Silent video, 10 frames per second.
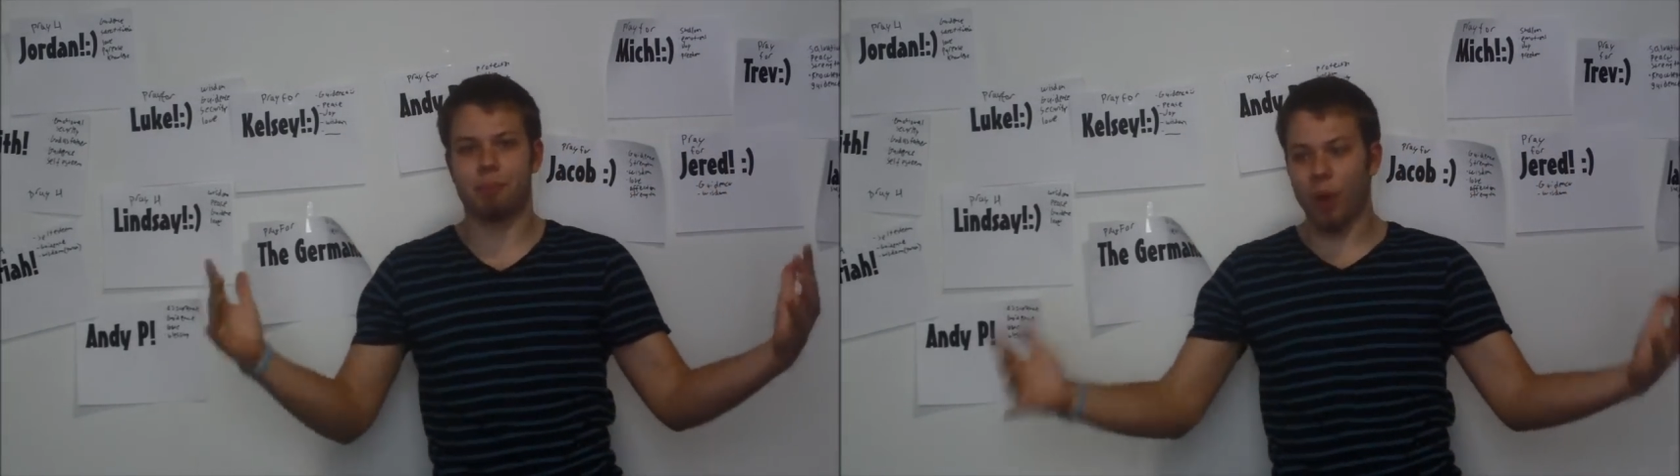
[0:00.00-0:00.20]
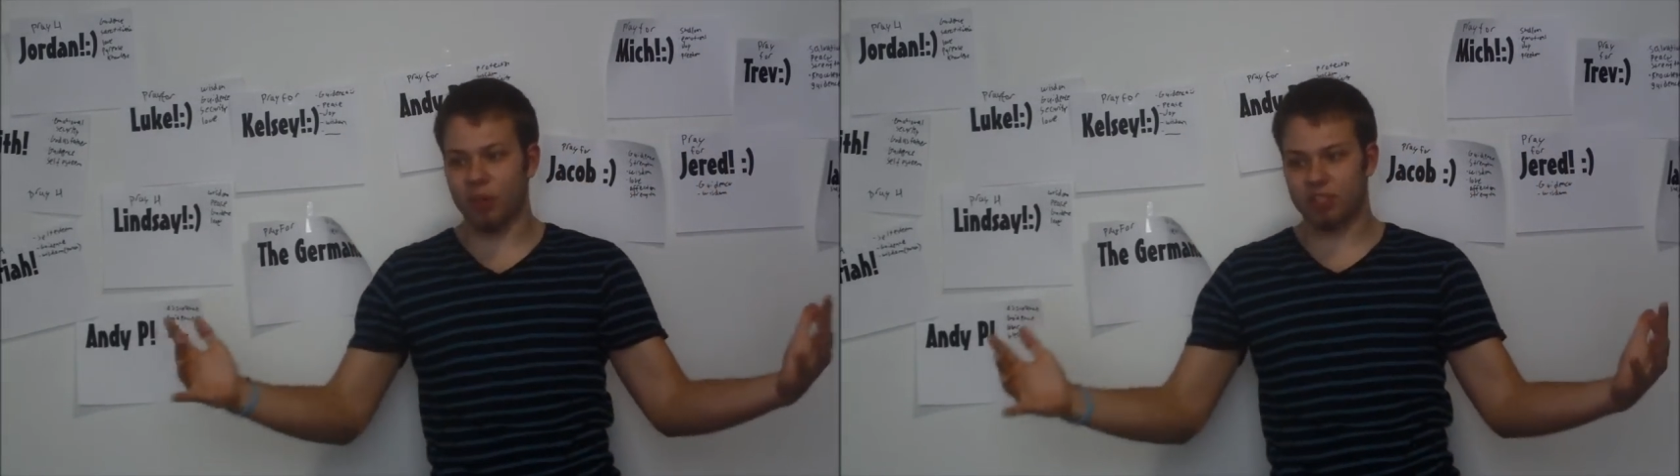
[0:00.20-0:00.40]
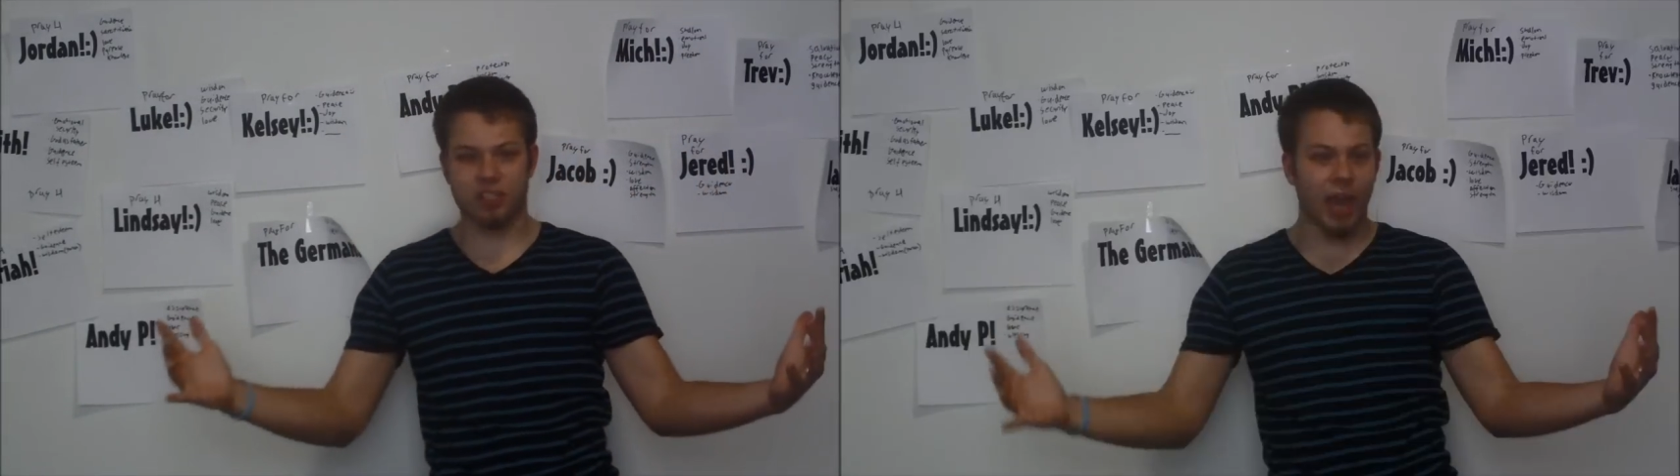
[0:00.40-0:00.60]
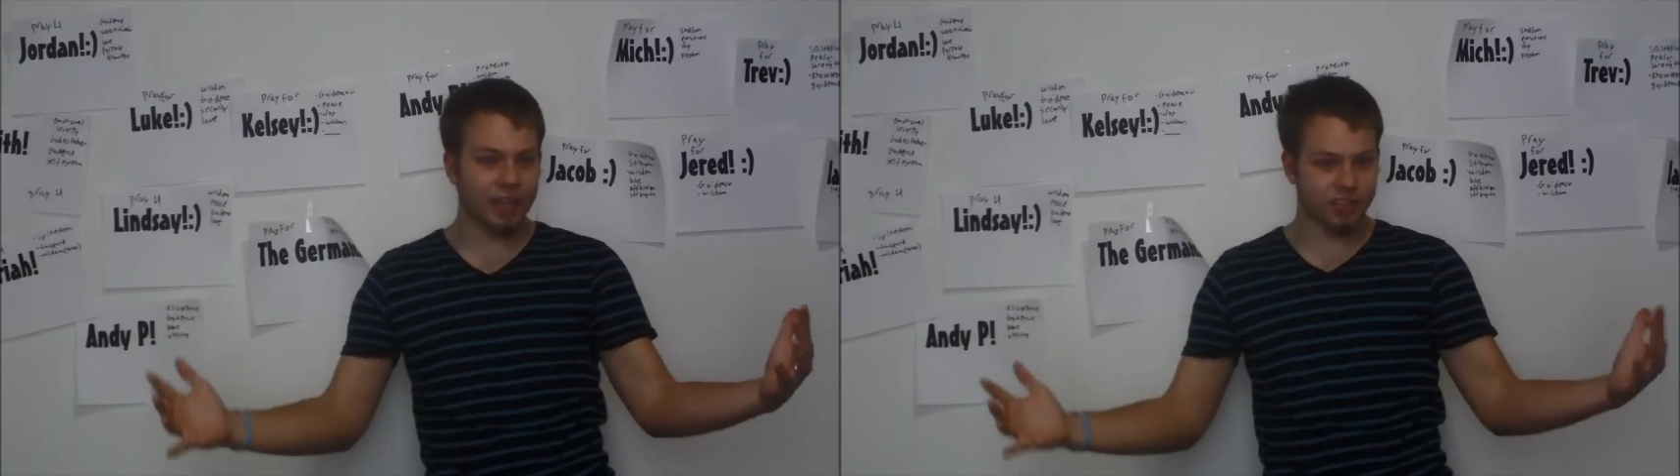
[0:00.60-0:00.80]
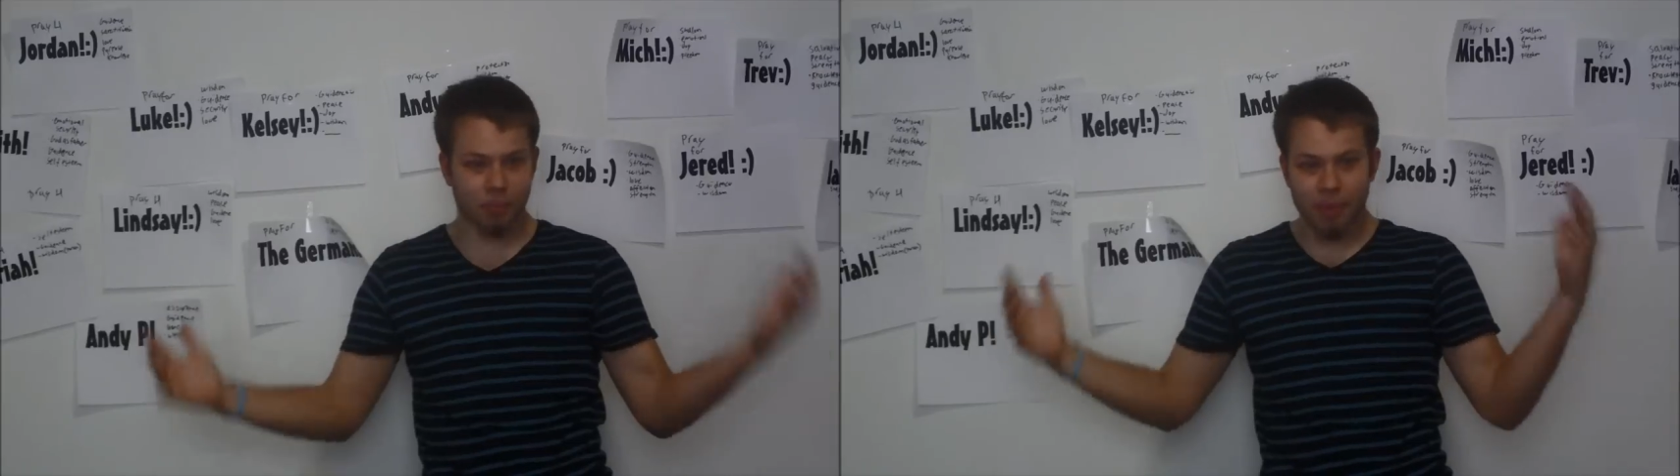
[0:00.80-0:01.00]
both
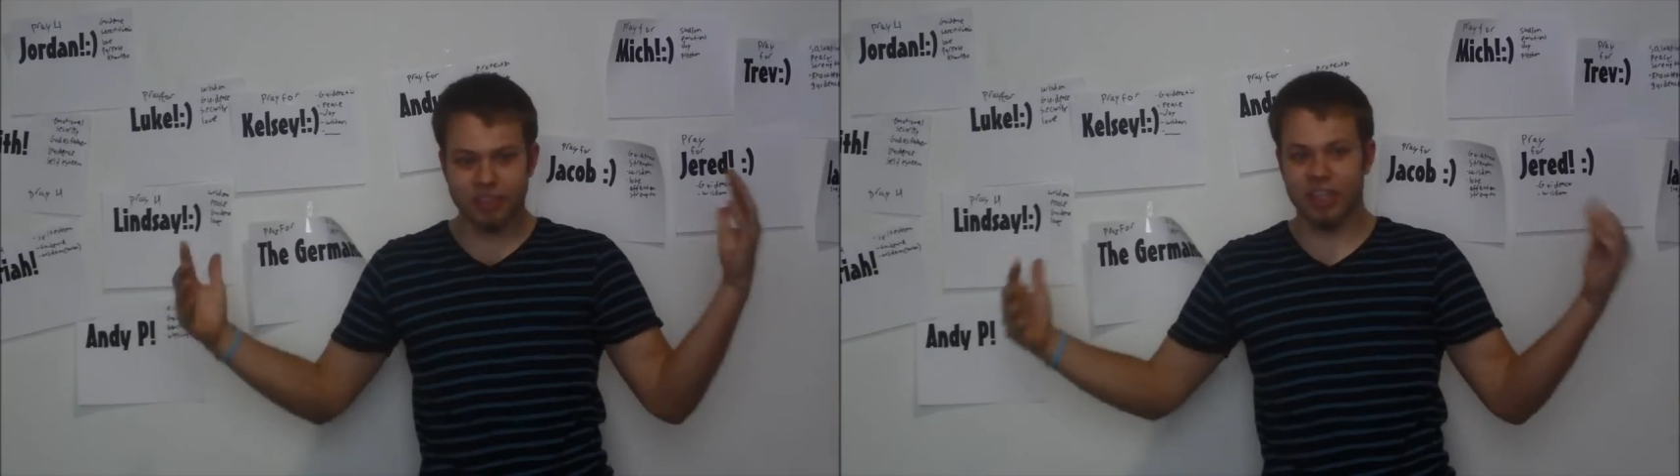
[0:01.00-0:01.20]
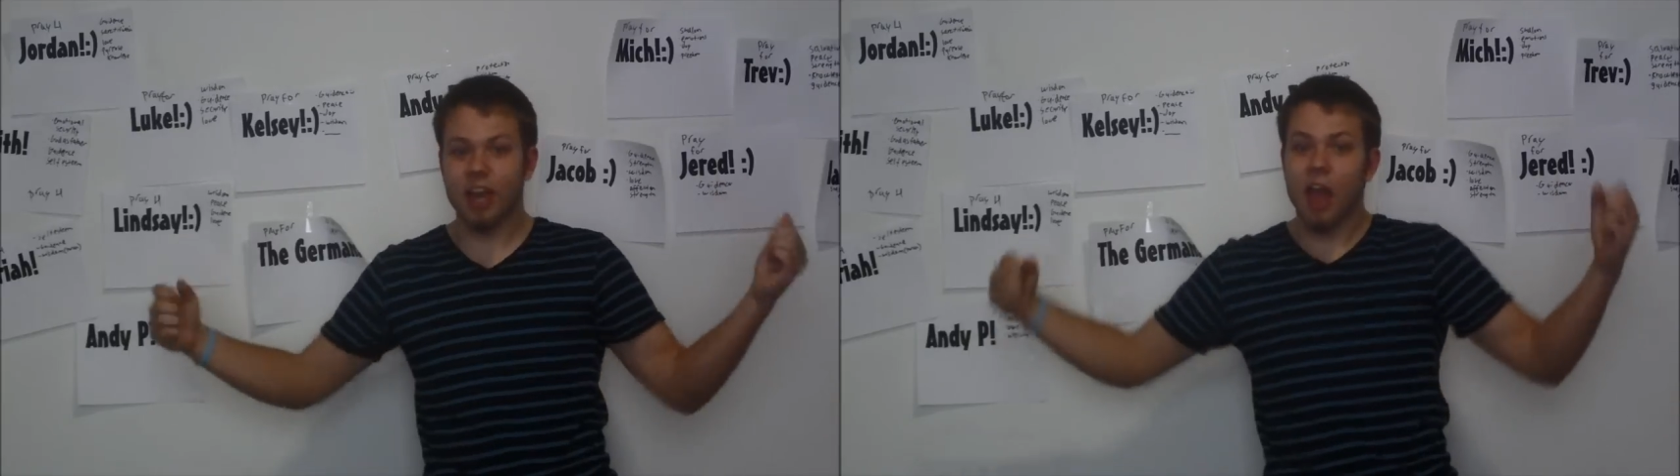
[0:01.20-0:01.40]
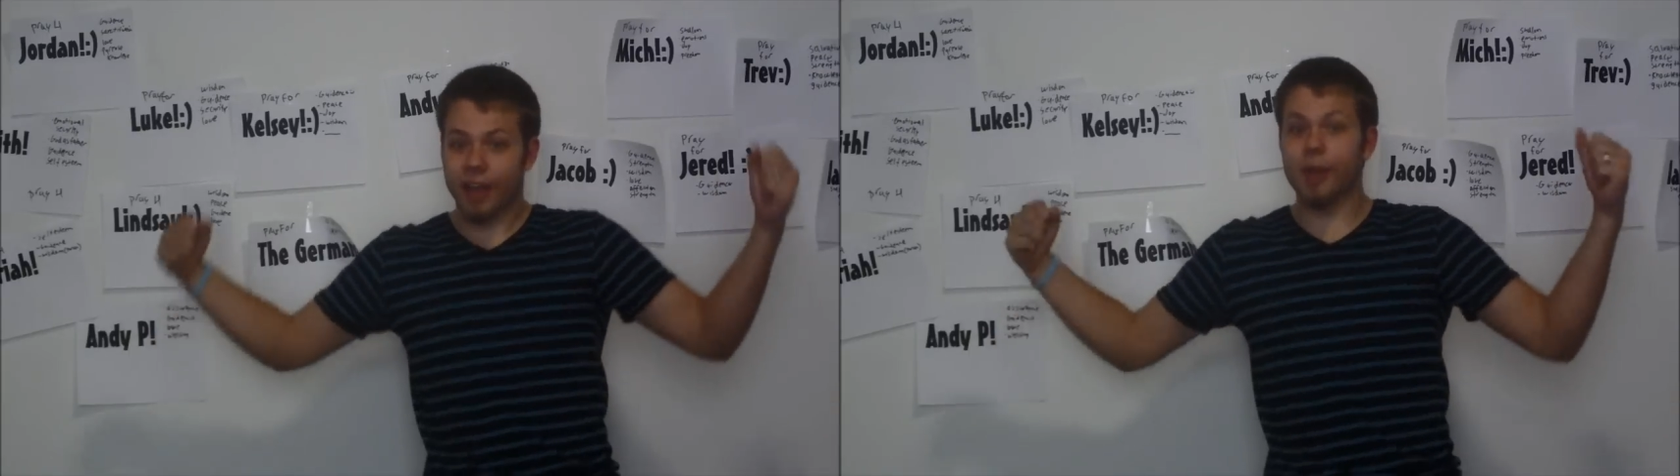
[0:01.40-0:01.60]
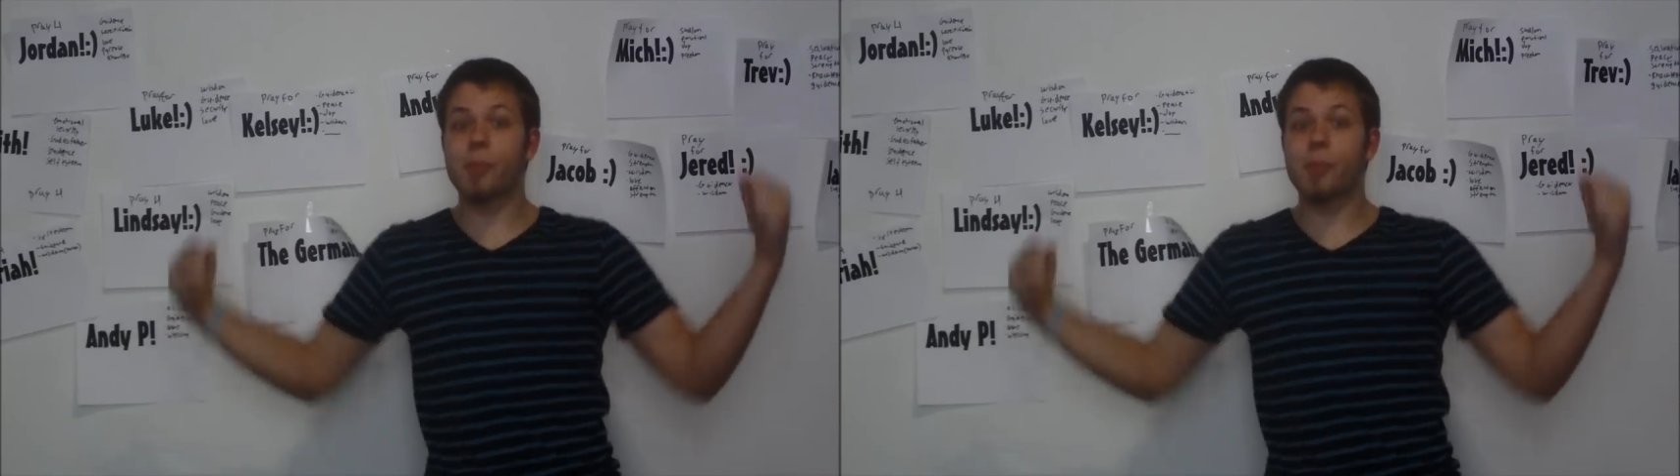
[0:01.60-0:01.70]
sides are missing